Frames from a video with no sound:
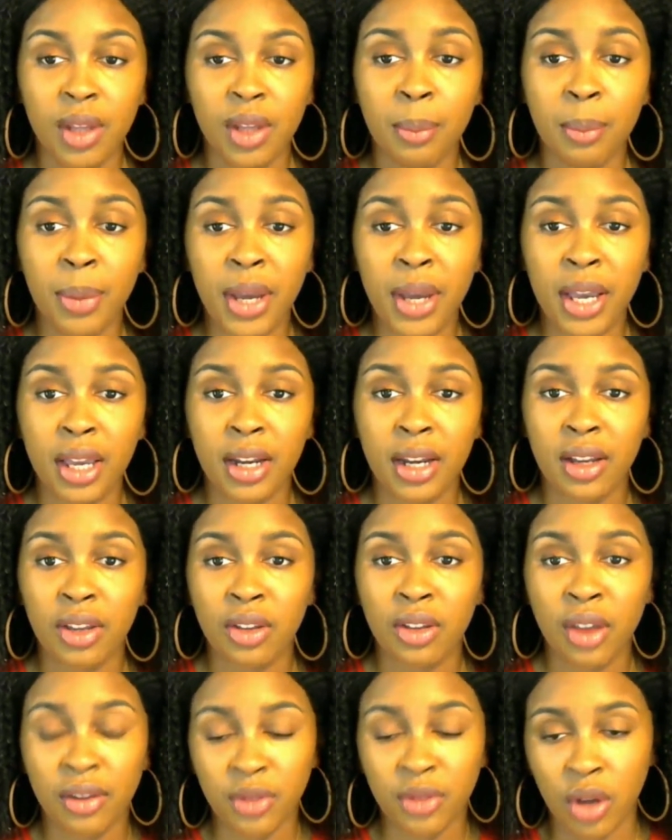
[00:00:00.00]
But
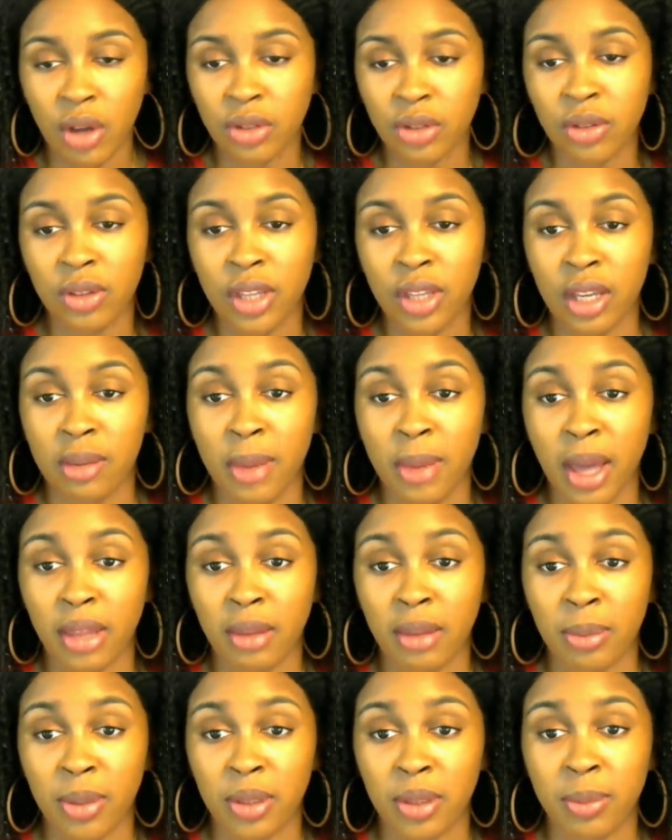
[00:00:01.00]
you have to also think about
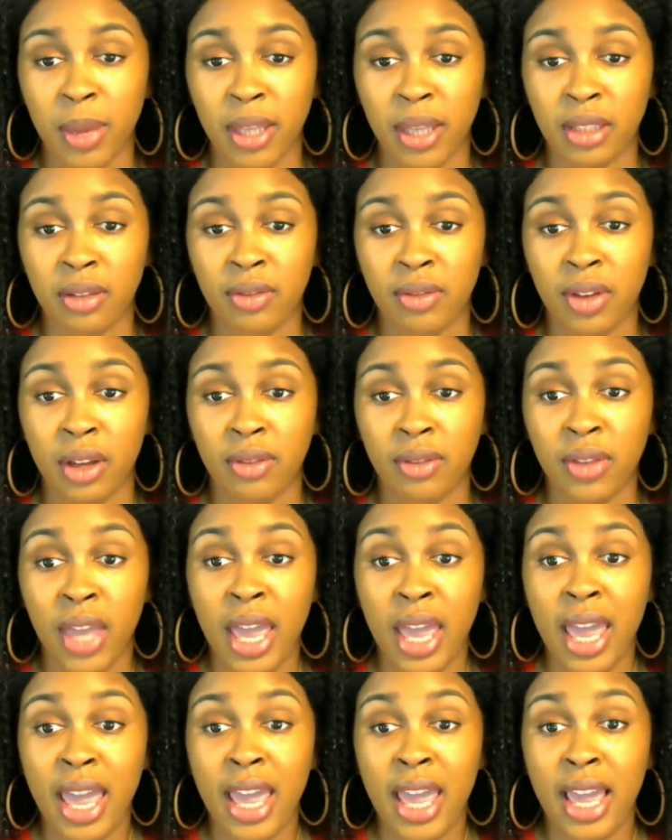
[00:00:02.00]
the perspective of
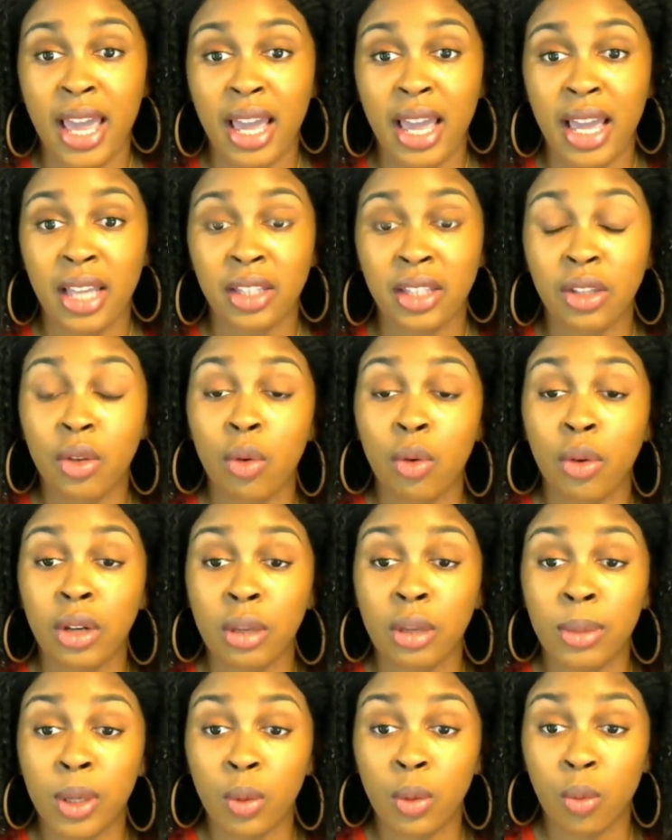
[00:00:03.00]
is it going to
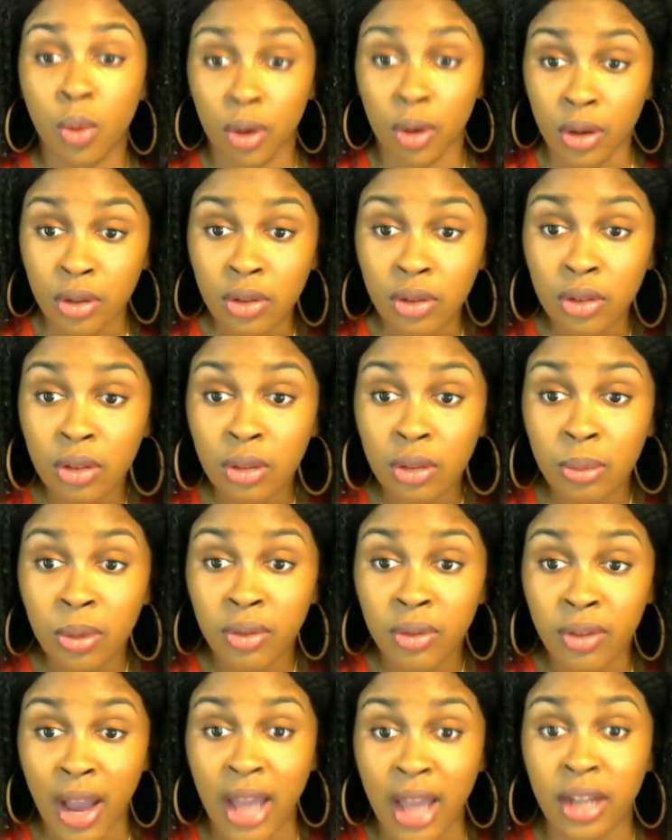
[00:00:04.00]
be worse to
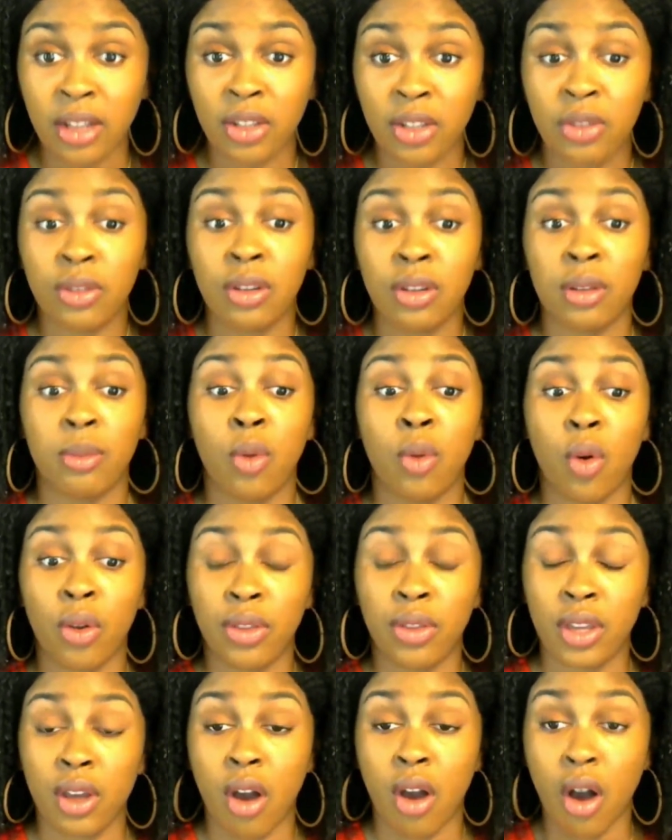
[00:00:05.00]
provide it to them on
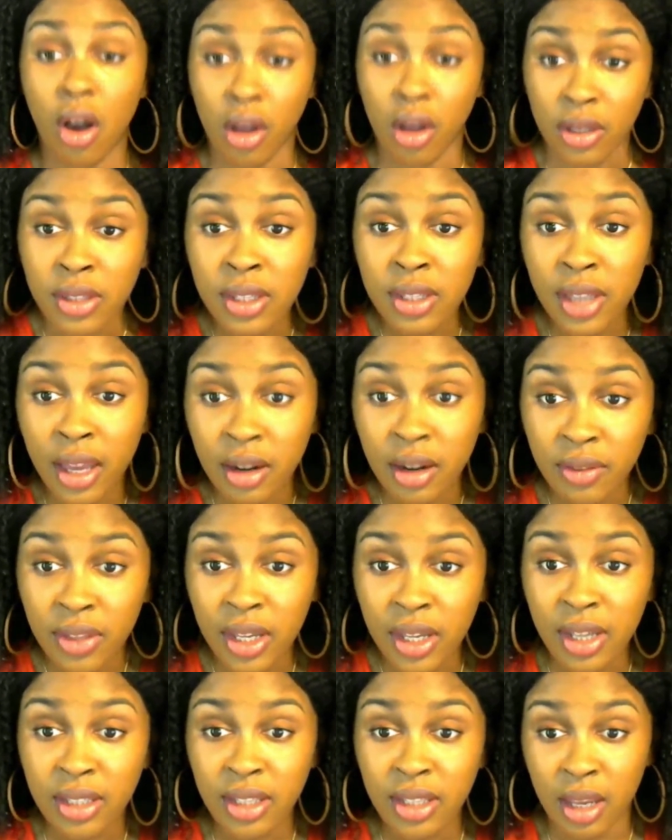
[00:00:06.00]
the onset of
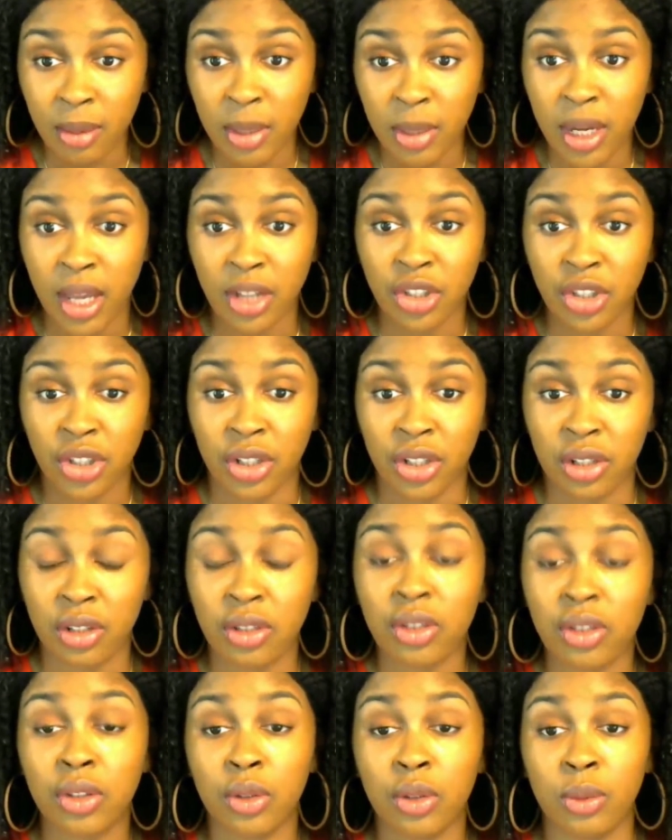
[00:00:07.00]
the examination,
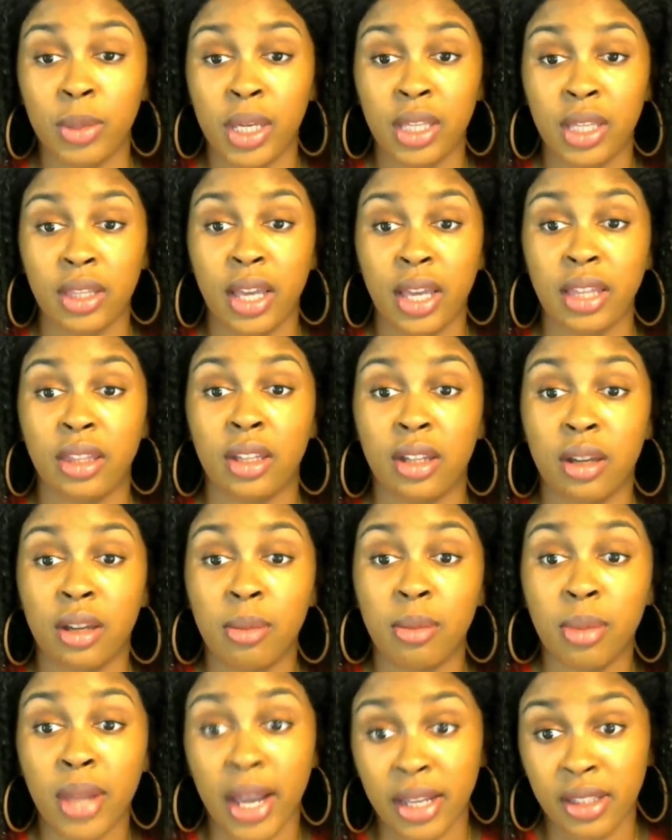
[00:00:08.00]
assuming that the
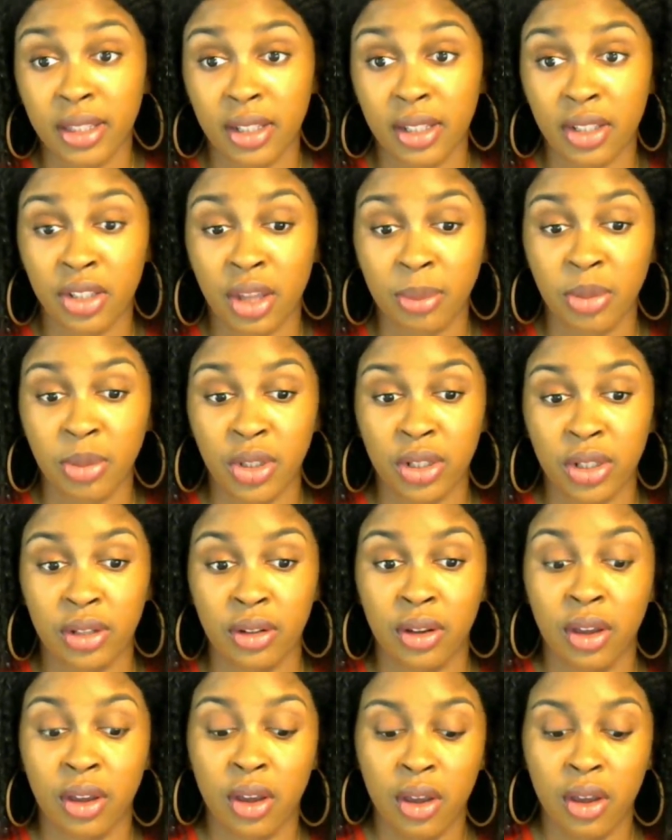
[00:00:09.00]
compliance
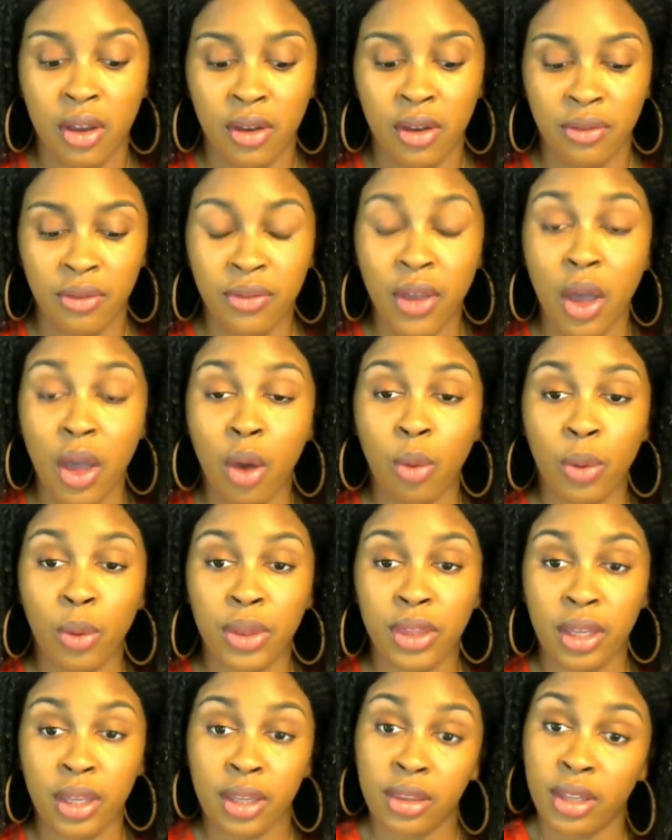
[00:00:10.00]
exception fell
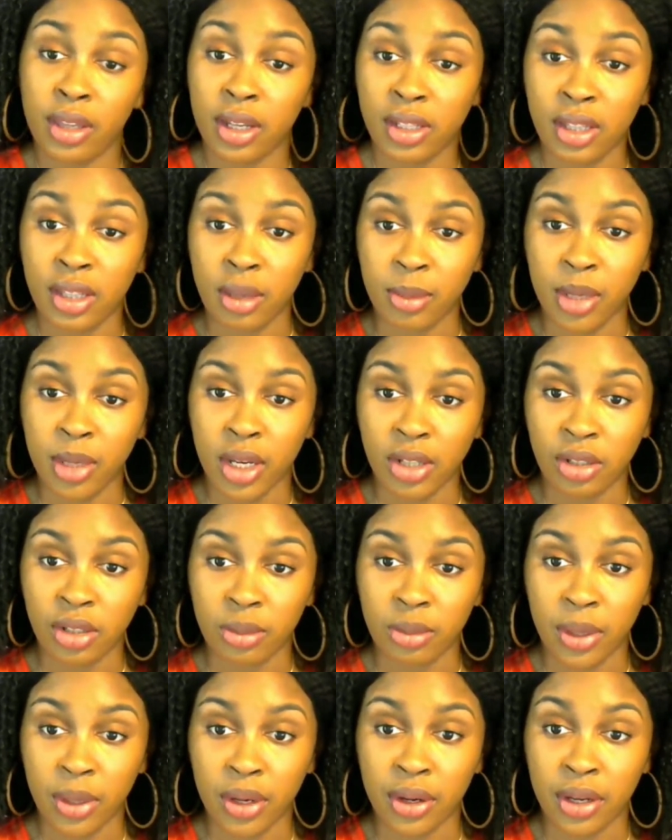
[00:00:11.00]
within the
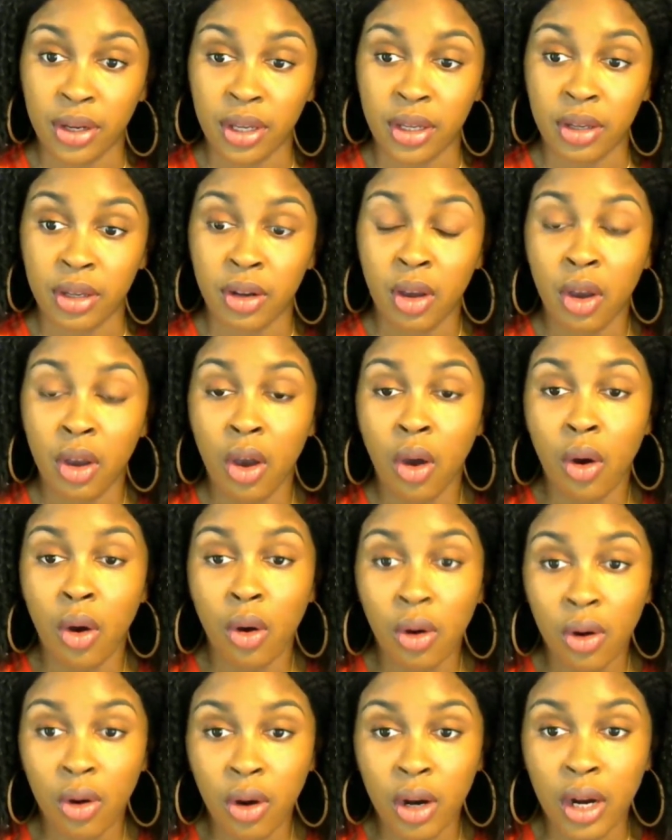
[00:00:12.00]
examination period?
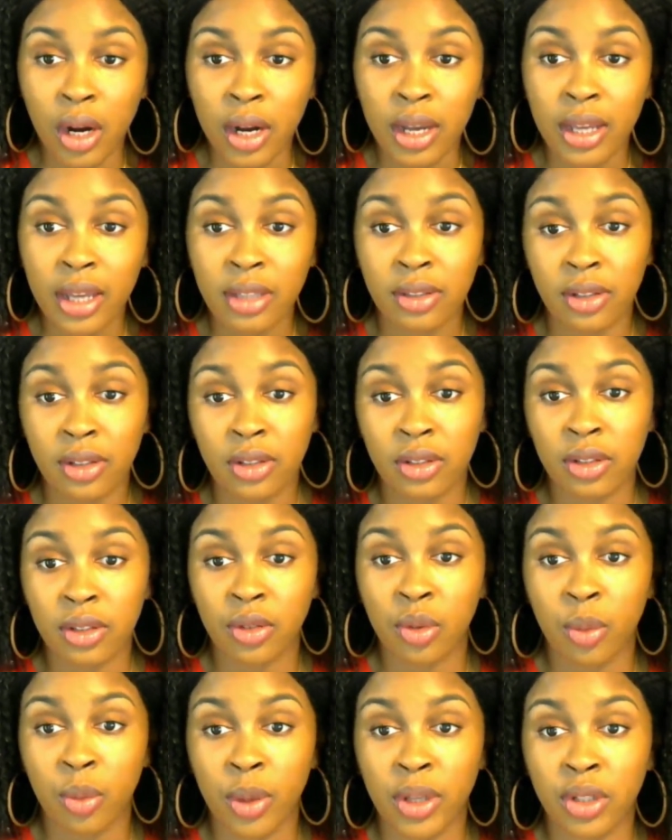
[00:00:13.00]
Or is it a
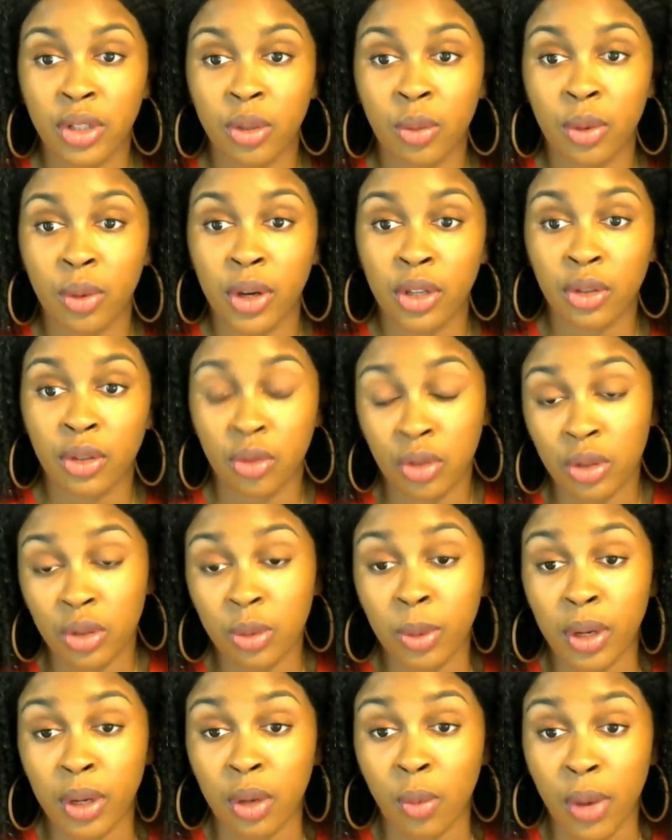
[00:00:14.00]
situation where you just
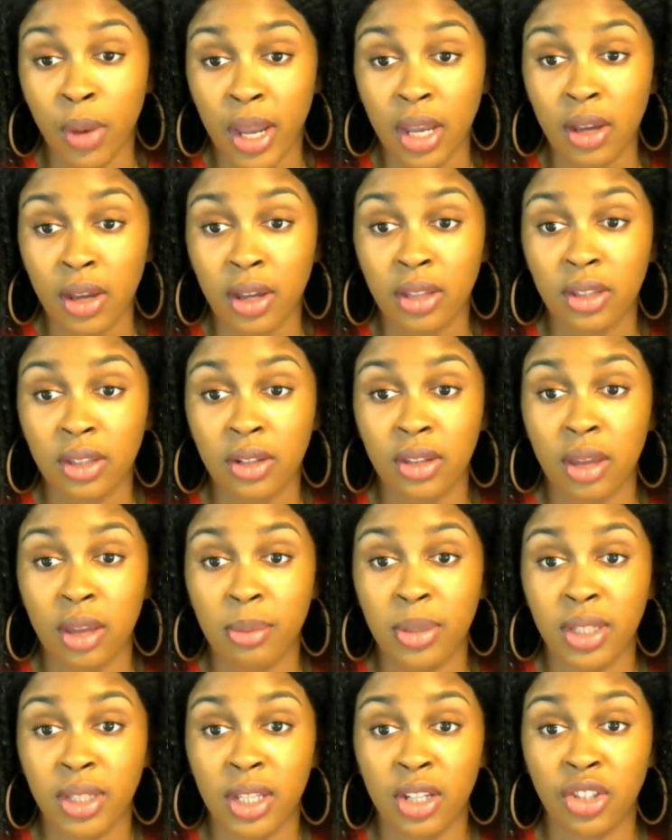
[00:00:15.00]
want to wait until they
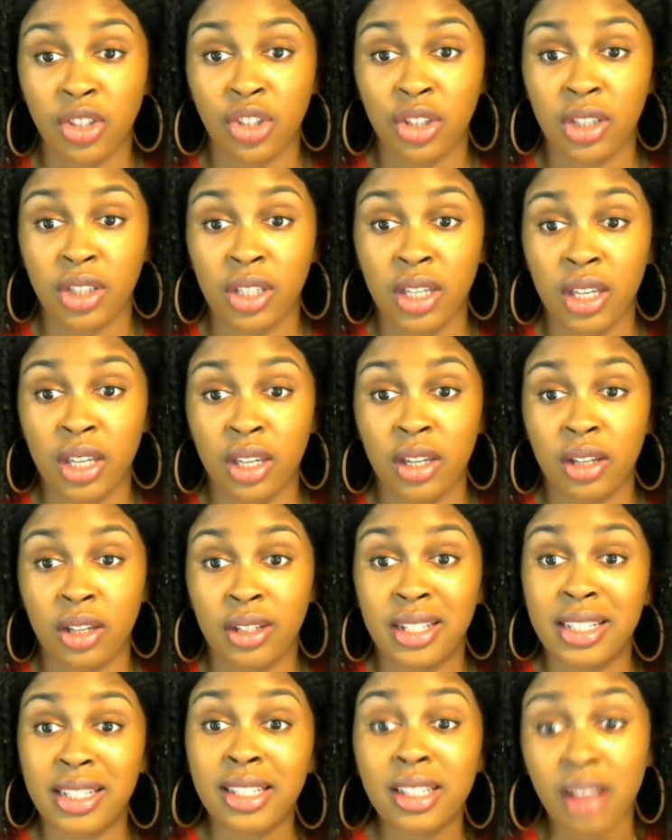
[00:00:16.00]
potentially
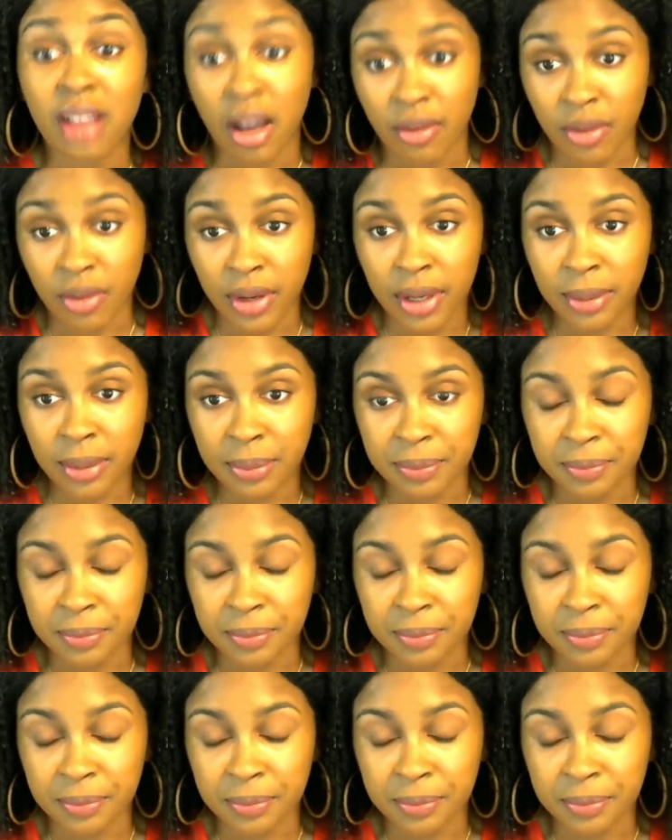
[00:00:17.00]
discover it?